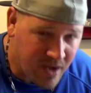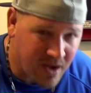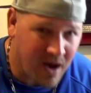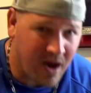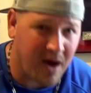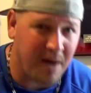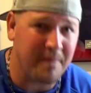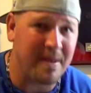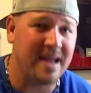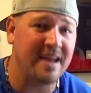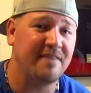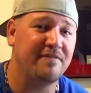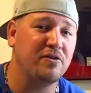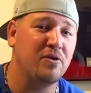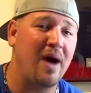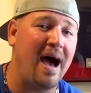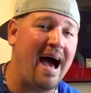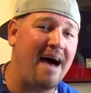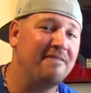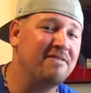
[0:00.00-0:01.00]
Um, and if
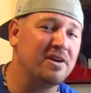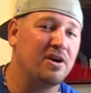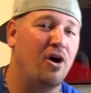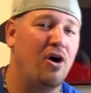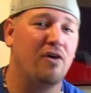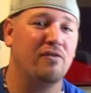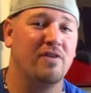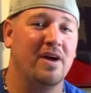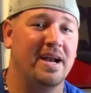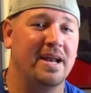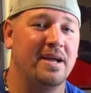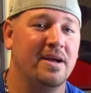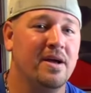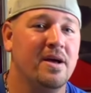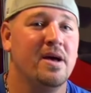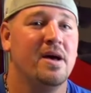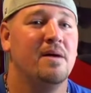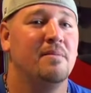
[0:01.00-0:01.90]
you haven't already,